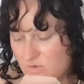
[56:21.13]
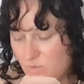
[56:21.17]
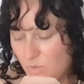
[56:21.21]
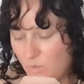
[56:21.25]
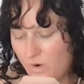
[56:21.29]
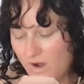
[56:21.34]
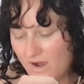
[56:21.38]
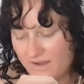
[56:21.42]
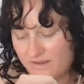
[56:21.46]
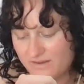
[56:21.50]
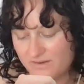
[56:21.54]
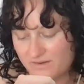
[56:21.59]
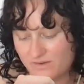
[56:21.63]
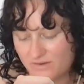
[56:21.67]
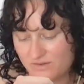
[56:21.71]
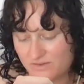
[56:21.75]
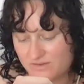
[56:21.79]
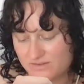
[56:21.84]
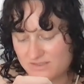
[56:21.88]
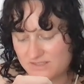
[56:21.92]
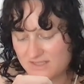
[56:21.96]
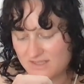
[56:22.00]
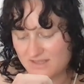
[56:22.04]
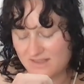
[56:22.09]

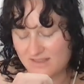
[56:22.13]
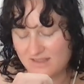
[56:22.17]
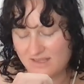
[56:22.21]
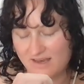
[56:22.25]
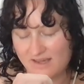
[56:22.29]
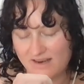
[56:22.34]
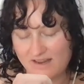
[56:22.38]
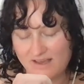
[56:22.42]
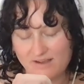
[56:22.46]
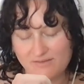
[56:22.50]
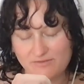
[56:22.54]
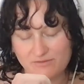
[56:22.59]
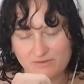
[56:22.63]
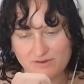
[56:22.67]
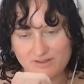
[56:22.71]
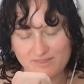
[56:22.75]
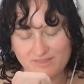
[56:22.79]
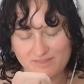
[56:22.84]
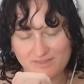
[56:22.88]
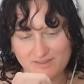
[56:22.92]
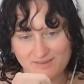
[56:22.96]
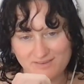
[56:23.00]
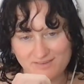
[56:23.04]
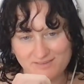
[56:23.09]
wild that
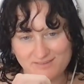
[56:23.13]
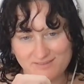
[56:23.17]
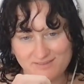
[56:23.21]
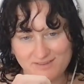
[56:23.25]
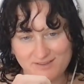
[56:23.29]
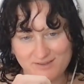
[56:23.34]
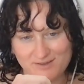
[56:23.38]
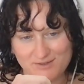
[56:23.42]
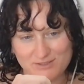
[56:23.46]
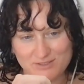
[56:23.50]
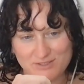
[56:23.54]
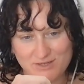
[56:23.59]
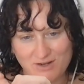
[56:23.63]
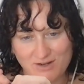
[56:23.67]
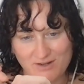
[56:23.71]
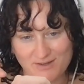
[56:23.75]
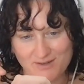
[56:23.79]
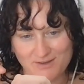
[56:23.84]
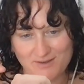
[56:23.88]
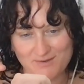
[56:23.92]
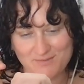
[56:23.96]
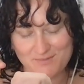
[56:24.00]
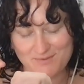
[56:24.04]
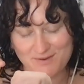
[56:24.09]
everything that you're
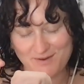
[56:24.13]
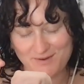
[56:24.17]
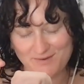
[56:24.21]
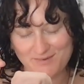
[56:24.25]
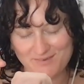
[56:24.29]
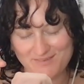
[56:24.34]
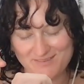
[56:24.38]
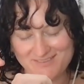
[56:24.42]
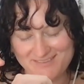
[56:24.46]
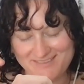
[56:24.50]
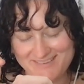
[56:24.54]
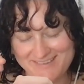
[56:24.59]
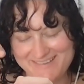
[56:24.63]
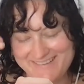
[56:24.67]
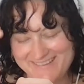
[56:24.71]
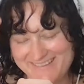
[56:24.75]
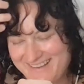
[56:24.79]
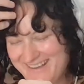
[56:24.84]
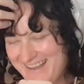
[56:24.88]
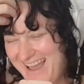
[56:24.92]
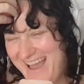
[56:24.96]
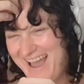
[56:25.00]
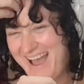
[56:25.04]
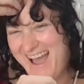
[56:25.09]
talking about,
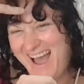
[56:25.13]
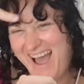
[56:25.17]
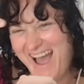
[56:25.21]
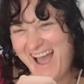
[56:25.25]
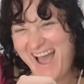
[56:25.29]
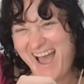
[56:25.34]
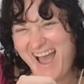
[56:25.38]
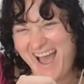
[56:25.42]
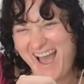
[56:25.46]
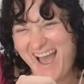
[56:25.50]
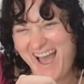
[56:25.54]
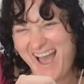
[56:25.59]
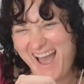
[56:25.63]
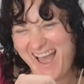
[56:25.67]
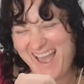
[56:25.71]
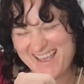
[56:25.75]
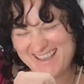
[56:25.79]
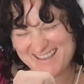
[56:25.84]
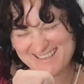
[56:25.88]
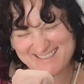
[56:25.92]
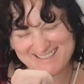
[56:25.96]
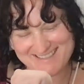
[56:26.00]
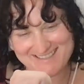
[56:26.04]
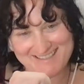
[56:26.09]

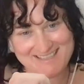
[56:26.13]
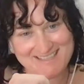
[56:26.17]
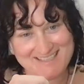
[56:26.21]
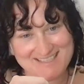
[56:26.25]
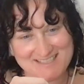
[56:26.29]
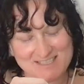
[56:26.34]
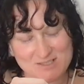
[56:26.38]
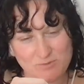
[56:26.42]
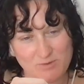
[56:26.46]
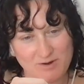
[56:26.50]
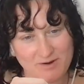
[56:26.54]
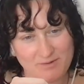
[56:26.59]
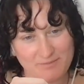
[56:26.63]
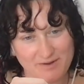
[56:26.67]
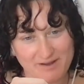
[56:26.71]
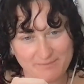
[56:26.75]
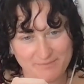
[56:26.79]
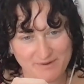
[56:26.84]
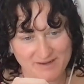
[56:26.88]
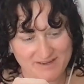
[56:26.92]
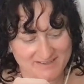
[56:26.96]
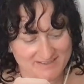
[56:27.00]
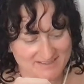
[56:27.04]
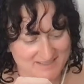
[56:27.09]
this is where my
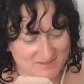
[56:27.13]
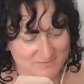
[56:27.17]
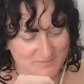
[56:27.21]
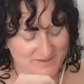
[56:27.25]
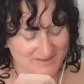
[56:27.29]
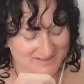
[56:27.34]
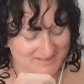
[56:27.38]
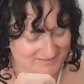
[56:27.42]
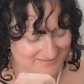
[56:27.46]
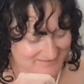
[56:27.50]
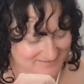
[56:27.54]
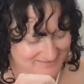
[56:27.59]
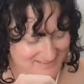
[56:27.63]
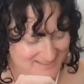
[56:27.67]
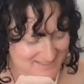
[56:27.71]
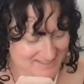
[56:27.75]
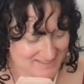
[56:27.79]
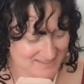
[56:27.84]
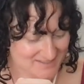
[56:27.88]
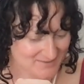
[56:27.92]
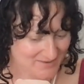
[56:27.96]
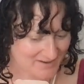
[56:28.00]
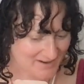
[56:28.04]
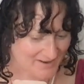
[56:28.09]
mind has been. This
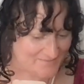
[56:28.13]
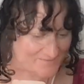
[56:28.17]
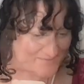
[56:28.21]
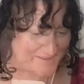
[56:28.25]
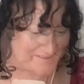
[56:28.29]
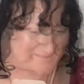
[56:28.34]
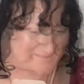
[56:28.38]
is where I've been.